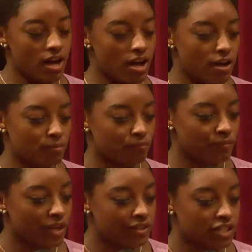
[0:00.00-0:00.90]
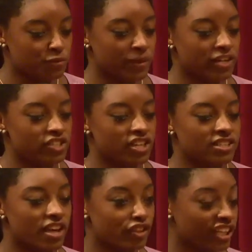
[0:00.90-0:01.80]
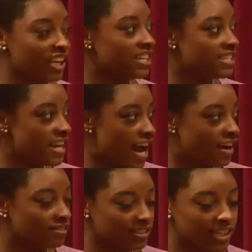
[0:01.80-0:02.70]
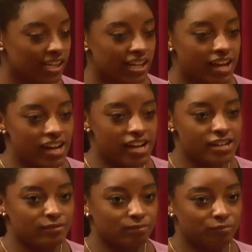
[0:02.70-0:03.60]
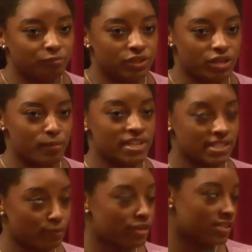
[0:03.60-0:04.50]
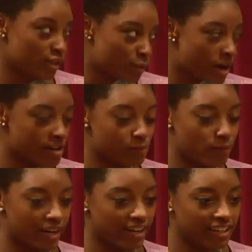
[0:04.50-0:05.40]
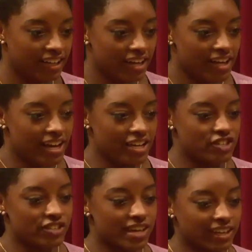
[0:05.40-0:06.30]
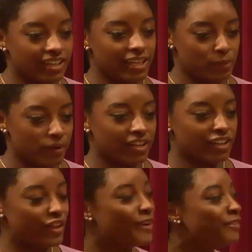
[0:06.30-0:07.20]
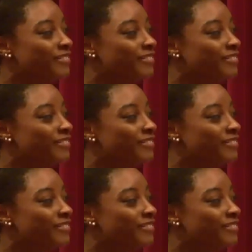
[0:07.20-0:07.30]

um, just because she has other kids now, um, which are my siblings as well. But yeah. it's just like keeping it low.